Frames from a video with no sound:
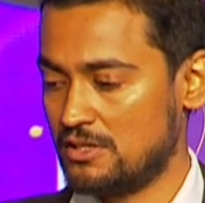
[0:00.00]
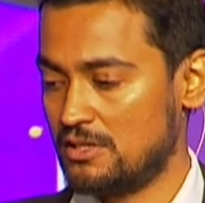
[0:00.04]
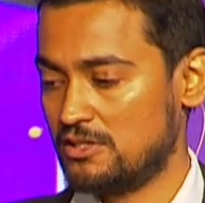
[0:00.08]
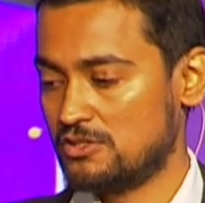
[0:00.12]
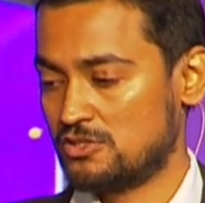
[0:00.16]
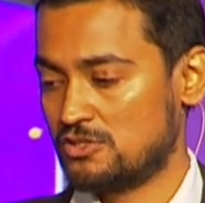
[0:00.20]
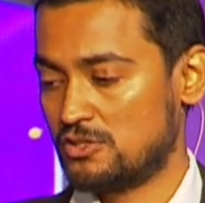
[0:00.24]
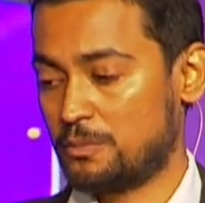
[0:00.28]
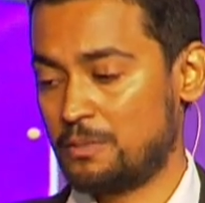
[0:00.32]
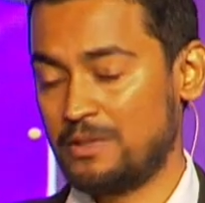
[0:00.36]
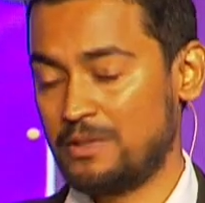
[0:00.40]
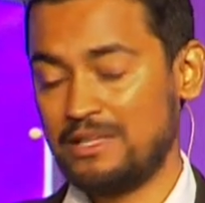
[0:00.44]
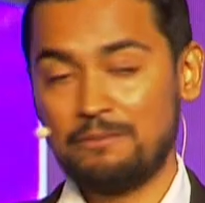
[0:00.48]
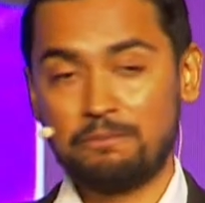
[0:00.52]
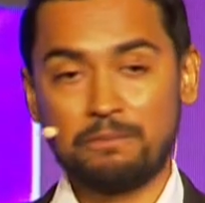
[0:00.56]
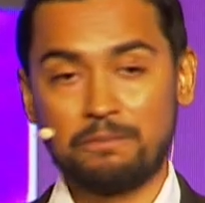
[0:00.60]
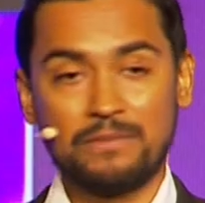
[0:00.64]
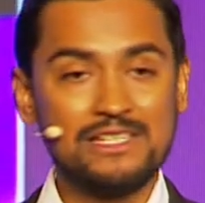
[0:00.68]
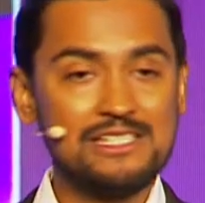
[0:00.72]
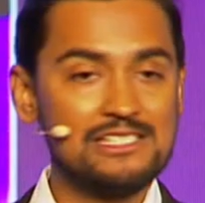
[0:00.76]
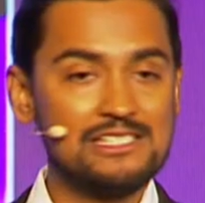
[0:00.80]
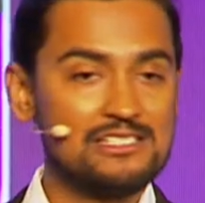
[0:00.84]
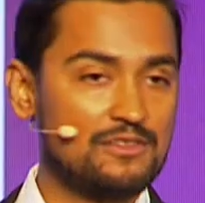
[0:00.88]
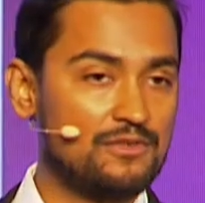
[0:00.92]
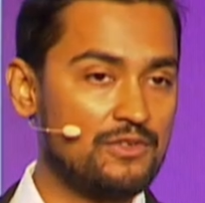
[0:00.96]
So
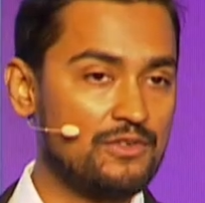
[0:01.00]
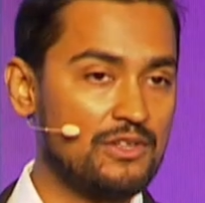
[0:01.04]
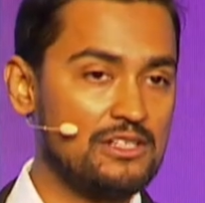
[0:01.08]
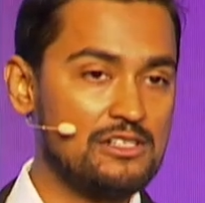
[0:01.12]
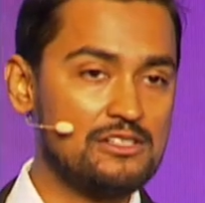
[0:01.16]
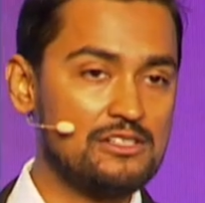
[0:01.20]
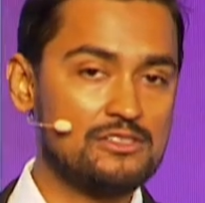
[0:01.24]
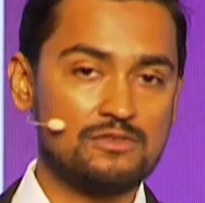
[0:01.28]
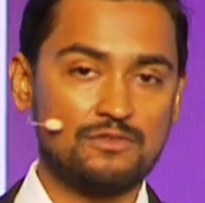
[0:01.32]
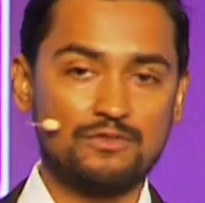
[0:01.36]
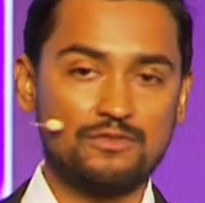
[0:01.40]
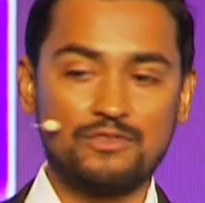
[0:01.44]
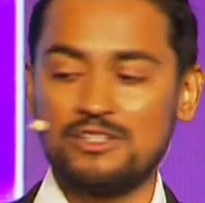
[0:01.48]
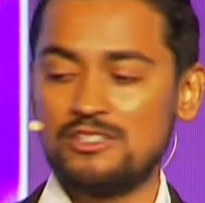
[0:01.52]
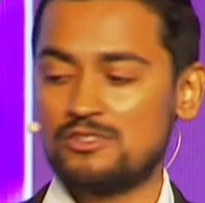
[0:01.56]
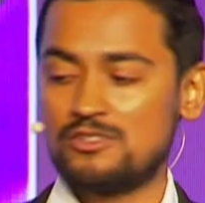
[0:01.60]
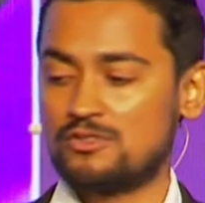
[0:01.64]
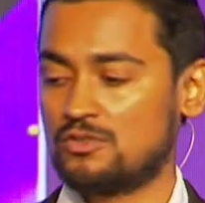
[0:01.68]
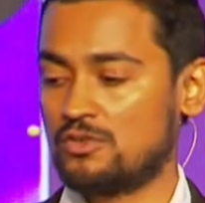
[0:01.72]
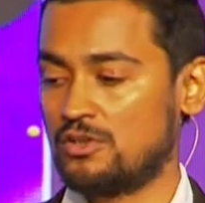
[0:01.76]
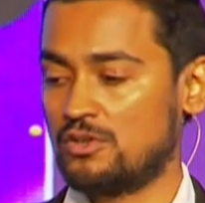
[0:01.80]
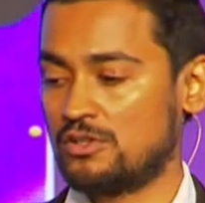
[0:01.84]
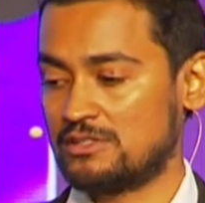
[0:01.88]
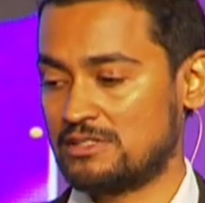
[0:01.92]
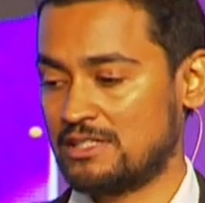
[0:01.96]
please feel free to
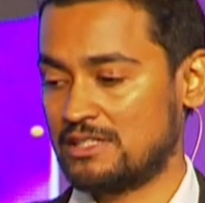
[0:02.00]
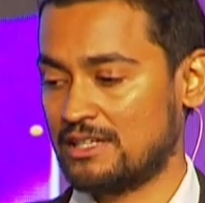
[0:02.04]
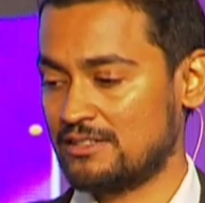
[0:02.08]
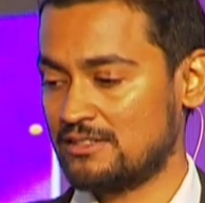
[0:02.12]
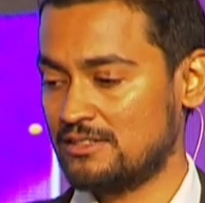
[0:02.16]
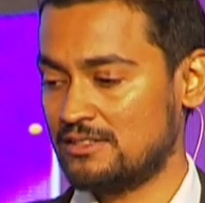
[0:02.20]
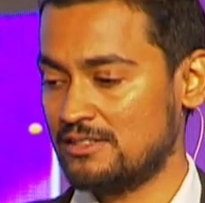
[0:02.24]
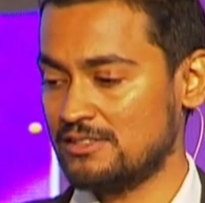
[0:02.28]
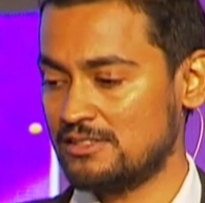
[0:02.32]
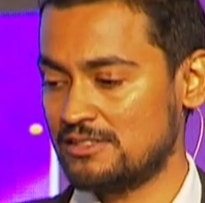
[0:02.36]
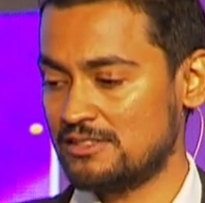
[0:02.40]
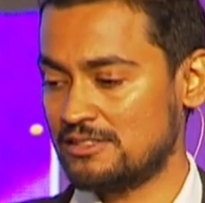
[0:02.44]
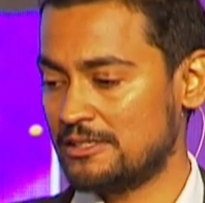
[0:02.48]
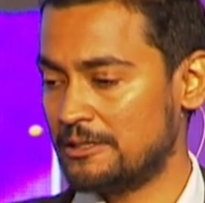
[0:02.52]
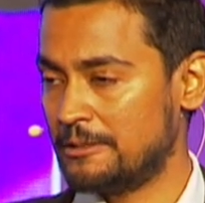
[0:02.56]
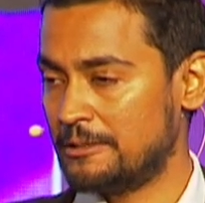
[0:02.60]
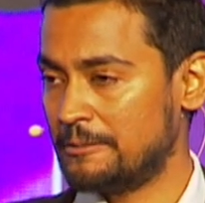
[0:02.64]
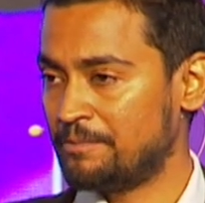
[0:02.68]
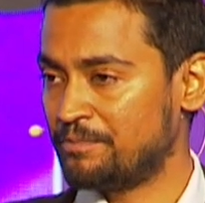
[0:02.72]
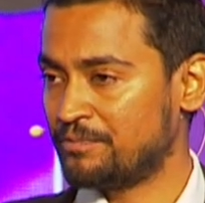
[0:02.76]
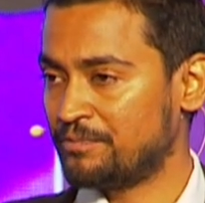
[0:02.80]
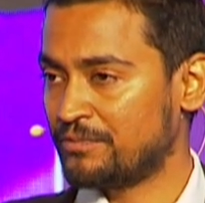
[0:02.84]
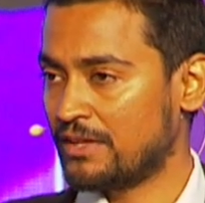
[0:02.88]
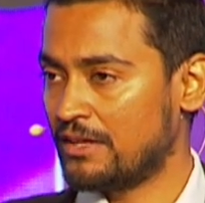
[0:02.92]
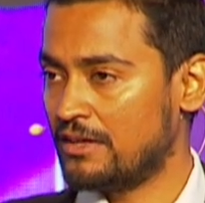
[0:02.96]
contact us
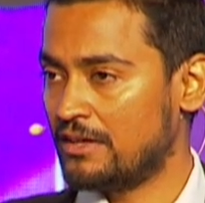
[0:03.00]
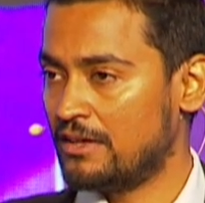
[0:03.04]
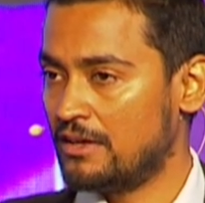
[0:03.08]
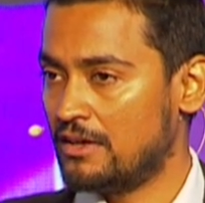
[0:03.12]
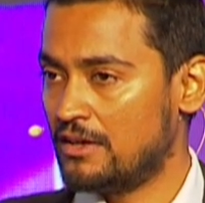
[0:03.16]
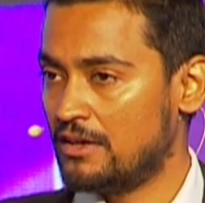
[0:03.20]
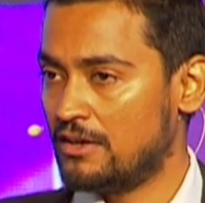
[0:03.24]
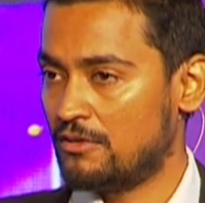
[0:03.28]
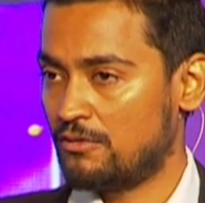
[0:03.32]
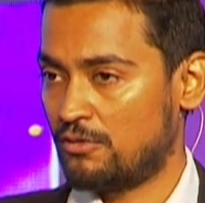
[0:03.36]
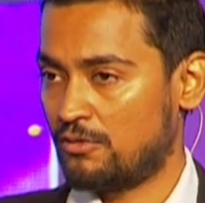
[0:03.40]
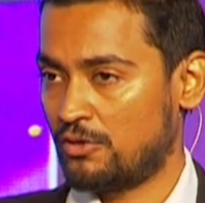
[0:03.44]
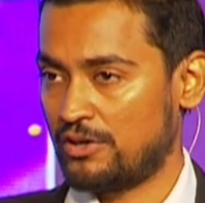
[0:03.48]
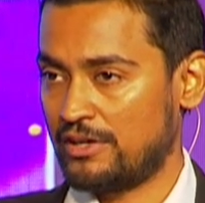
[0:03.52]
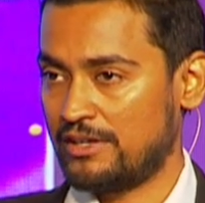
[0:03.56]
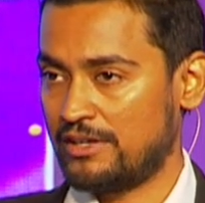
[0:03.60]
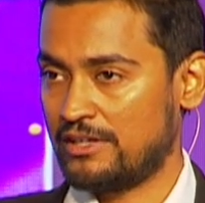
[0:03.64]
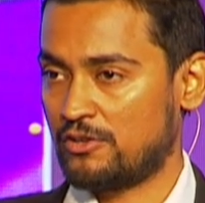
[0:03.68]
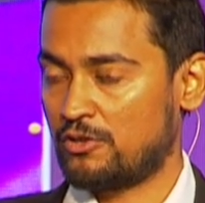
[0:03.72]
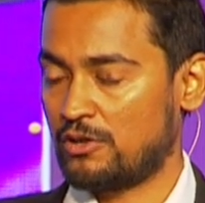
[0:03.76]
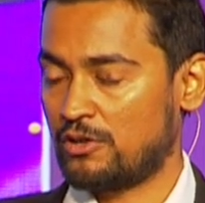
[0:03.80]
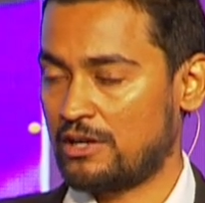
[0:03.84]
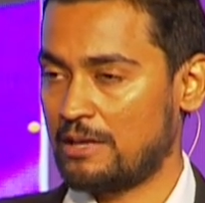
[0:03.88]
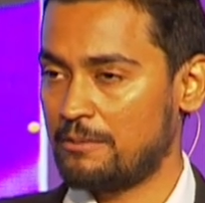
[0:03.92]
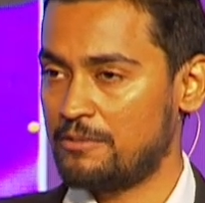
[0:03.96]
for any
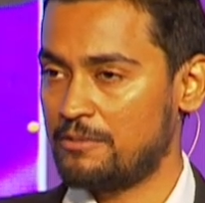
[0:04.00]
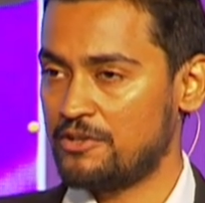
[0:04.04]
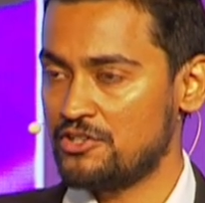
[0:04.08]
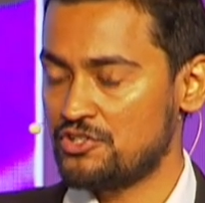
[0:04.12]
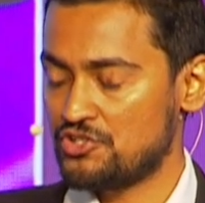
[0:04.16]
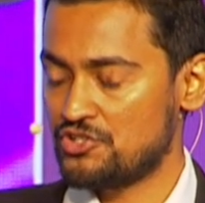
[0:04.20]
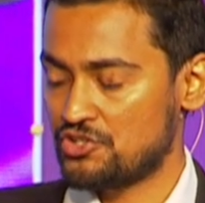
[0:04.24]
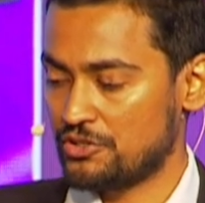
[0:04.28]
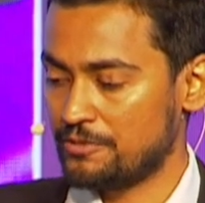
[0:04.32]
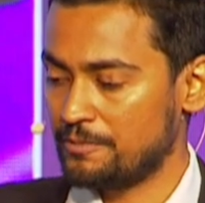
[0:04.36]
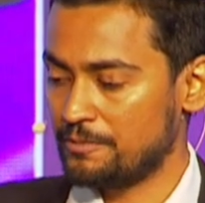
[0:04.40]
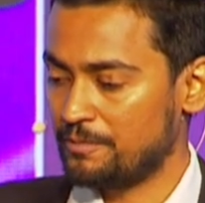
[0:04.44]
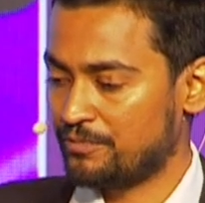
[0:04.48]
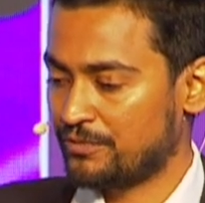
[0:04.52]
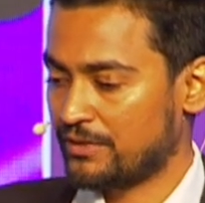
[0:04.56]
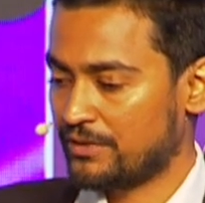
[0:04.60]
collaboration.